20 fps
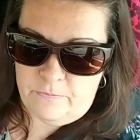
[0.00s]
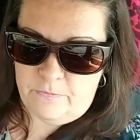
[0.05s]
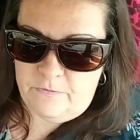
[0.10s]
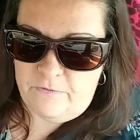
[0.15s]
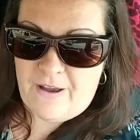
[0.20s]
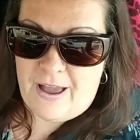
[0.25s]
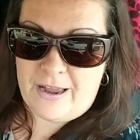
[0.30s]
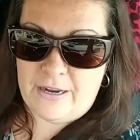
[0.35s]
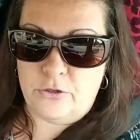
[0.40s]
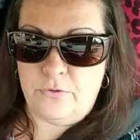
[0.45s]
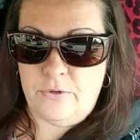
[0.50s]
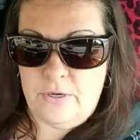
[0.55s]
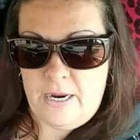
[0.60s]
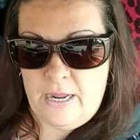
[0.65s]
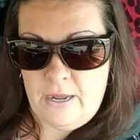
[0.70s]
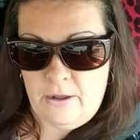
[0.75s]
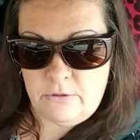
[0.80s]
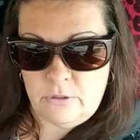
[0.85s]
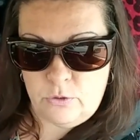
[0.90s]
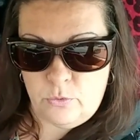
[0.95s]
factor it
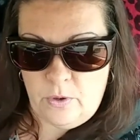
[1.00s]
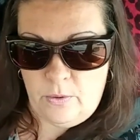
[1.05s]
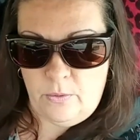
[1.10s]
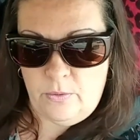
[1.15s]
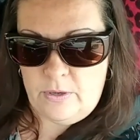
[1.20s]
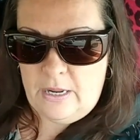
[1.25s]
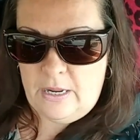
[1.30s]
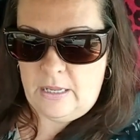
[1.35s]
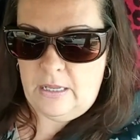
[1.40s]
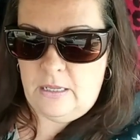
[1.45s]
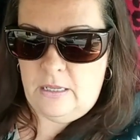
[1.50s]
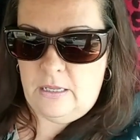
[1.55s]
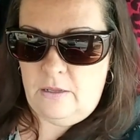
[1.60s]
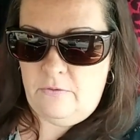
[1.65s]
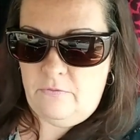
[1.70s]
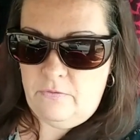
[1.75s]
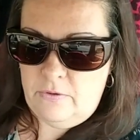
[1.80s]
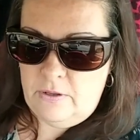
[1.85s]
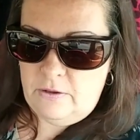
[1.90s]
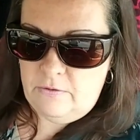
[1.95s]
out to where it would
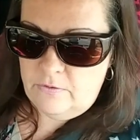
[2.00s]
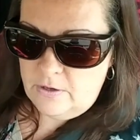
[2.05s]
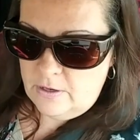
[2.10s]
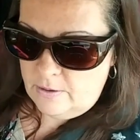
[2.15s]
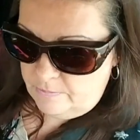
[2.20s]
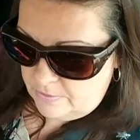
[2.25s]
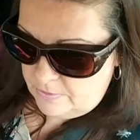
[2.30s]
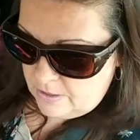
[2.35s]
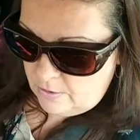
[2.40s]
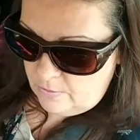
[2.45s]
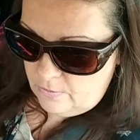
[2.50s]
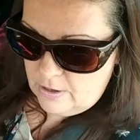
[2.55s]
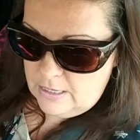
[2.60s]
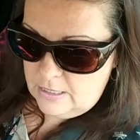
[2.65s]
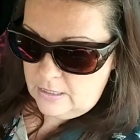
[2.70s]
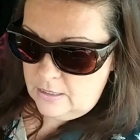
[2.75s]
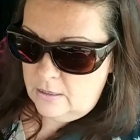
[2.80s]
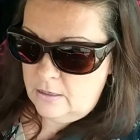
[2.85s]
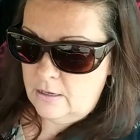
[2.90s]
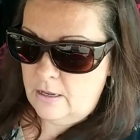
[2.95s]
even up that
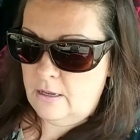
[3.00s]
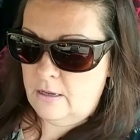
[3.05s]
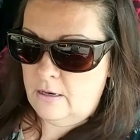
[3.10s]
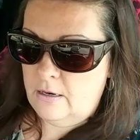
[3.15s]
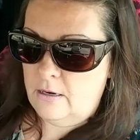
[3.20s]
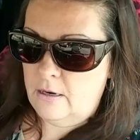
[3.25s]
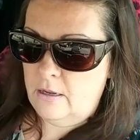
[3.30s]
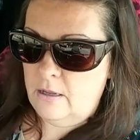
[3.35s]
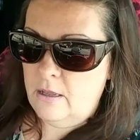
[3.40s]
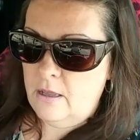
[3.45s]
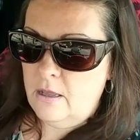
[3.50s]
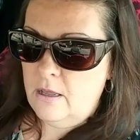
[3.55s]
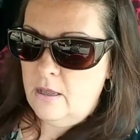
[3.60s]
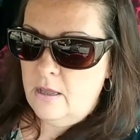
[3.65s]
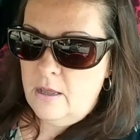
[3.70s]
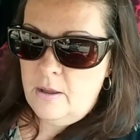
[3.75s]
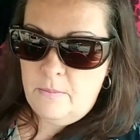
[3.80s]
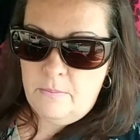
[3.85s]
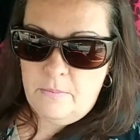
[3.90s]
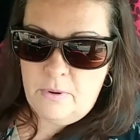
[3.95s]
way.
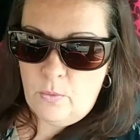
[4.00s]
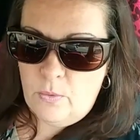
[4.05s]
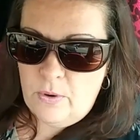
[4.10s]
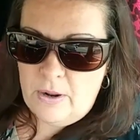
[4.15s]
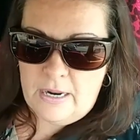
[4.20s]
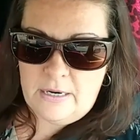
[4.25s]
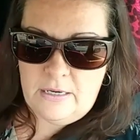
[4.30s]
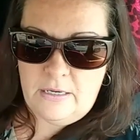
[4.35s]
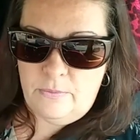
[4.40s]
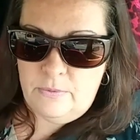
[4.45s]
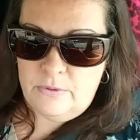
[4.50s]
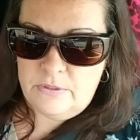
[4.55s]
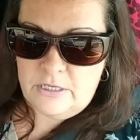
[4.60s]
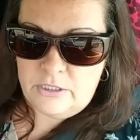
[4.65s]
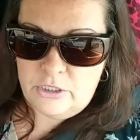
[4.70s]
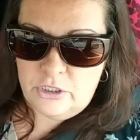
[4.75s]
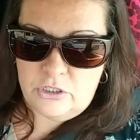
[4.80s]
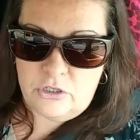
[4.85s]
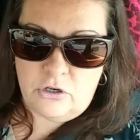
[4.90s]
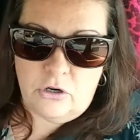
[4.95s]
But what I did was I
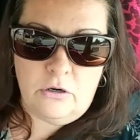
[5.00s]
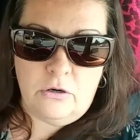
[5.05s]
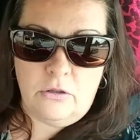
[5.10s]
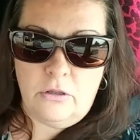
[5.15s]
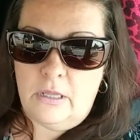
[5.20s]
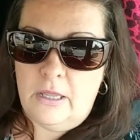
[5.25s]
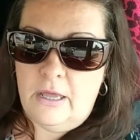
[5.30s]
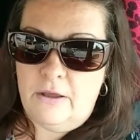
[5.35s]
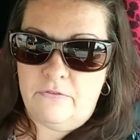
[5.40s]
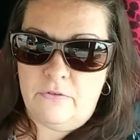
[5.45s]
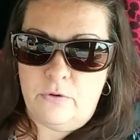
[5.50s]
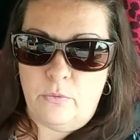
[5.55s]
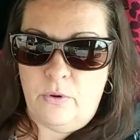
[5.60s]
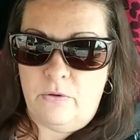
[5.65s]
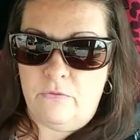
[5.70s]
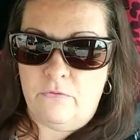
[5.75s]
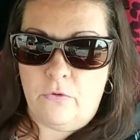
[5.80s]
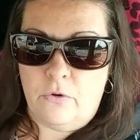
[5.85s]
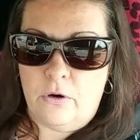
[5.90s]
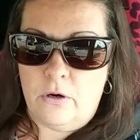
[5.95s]
just started on the left and
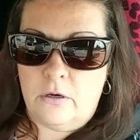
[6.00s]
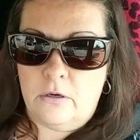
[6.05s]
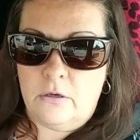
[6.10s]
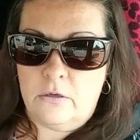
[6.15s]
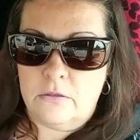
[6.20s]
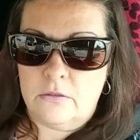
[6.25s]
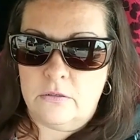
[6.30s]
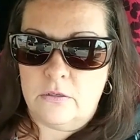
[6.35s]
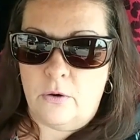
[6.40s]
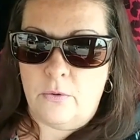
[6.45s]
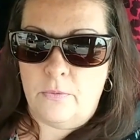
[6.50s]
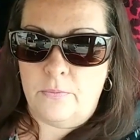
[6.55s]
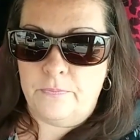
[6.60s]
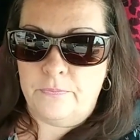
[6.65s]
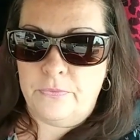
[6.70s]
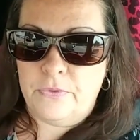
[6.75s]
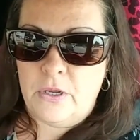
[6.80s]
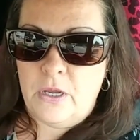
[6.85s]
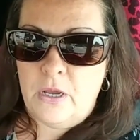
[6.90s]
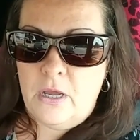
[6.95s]
went for it. So
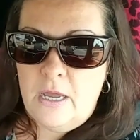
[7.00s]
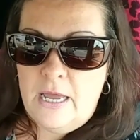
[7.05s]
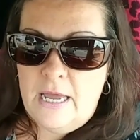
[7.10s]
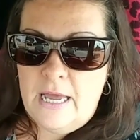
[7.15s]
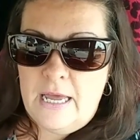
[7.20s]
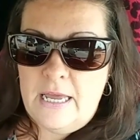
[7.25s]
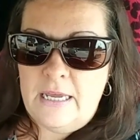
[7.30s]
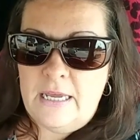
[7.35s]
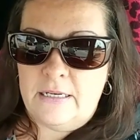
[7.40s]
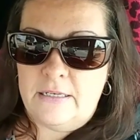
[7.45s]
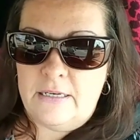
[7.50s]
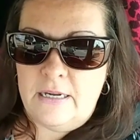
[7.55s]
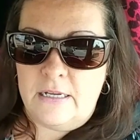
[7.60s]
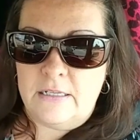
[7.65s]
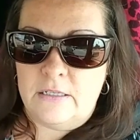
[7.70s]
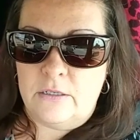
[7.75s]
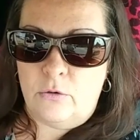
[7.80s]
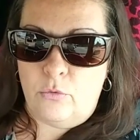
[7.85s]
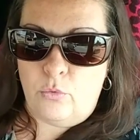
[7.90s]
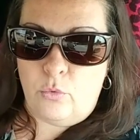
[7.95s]
it
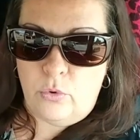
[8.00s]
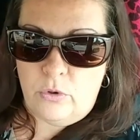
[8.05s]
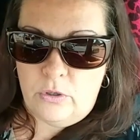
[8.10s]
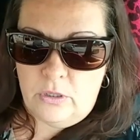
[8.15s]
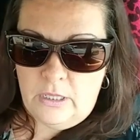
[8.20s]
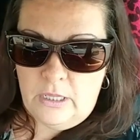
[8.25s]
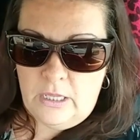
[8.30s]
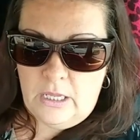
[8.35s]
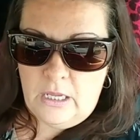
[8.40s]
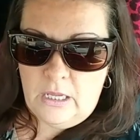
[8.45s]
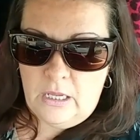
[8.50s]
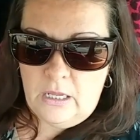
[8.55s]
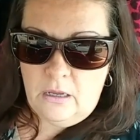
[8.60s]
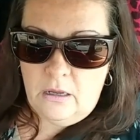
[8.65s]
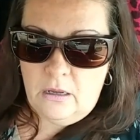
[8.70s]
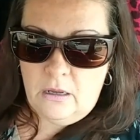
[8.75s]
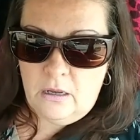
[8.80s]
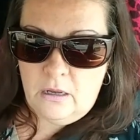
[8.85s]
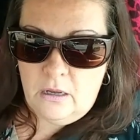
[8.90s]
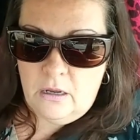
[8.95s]
doesn't really,
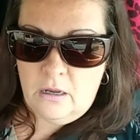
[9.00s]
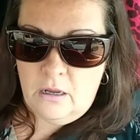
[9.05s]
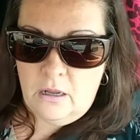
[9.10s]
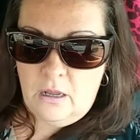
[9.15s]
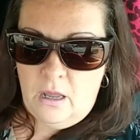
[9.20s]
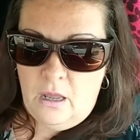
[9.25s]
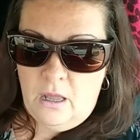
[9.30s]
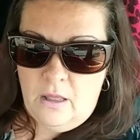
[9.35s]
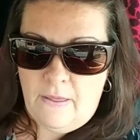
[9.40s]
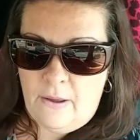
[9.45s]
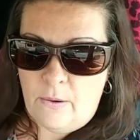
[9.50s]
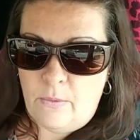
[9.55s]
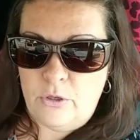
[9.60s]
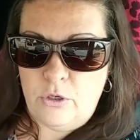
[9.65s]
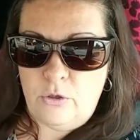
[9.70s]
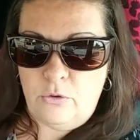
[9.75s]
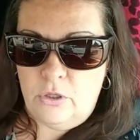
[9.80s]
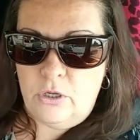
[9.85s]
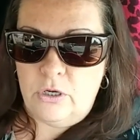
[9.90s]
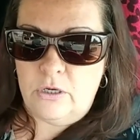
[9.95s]
like when
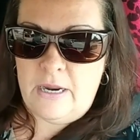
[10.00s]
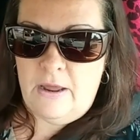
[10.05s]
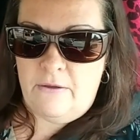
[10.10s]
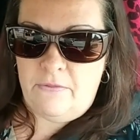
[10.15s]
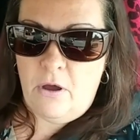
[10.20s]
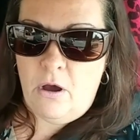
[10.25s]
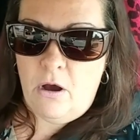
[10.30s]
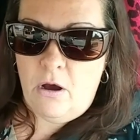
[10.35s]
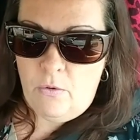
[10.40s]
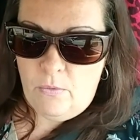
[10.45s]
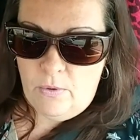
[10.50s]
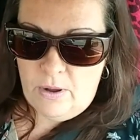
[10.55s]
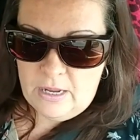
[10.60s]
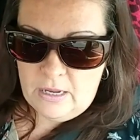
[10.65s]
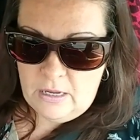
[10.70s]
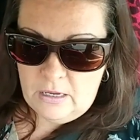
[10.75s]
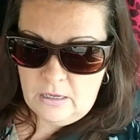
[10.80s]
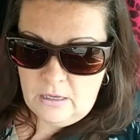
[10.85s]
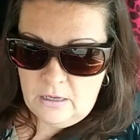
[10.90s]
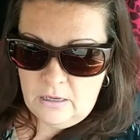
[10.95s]
you look down the
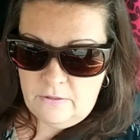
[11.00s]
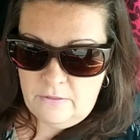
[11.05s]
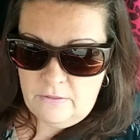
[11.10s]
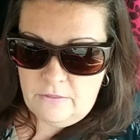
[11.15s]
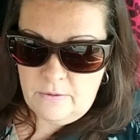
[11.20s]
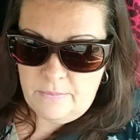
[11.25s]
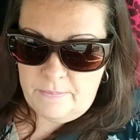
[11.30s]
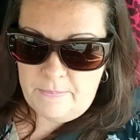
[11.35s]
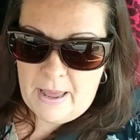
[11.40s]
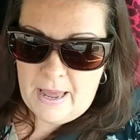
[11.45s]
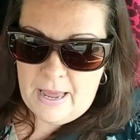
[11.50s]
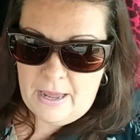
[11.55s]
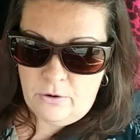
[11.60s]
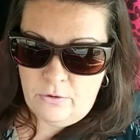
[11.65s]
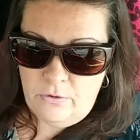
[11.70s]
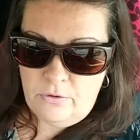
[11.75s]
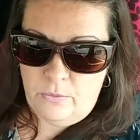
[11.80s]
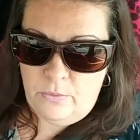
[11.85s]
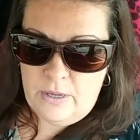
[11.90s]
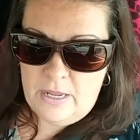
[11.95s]
hallway, the
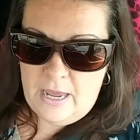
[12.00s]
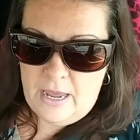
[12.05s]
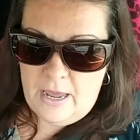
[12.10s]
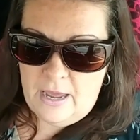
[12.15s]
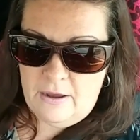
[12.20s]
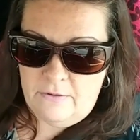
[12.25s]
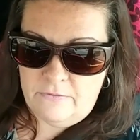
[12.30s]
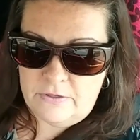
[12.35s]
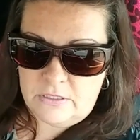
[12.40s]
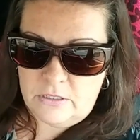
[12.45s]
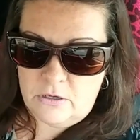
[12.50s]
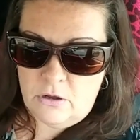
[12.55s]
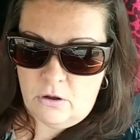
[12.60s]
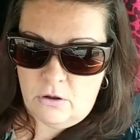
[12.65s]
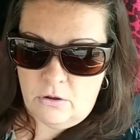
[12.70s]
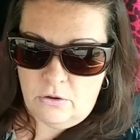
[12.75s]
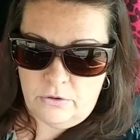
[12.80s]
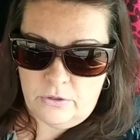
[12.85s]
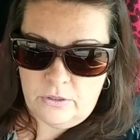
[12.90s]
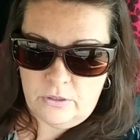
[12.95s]
pattern that we have, it's
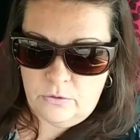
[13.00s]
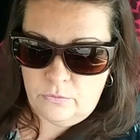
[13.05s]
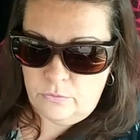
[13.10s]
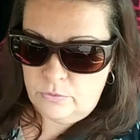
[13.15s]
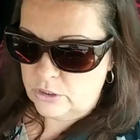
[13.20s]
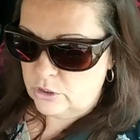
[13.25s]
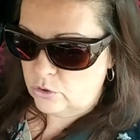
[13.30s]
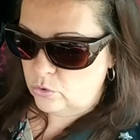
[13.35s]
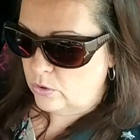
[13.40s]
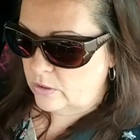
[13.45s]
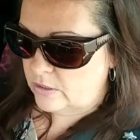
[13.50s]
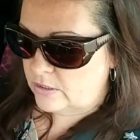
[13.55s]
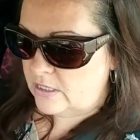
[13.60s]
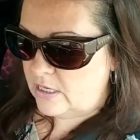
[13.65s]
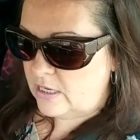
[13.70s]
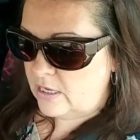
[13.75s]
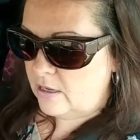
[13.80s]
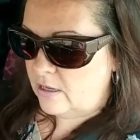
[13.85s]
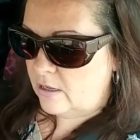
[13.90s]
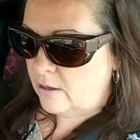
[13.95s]
called Resort
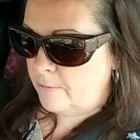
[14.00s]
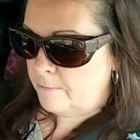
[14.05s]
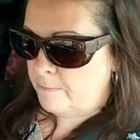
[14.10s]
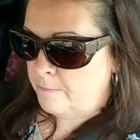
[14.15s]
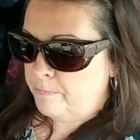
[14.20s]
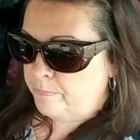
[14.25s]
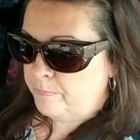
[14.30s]
Teak,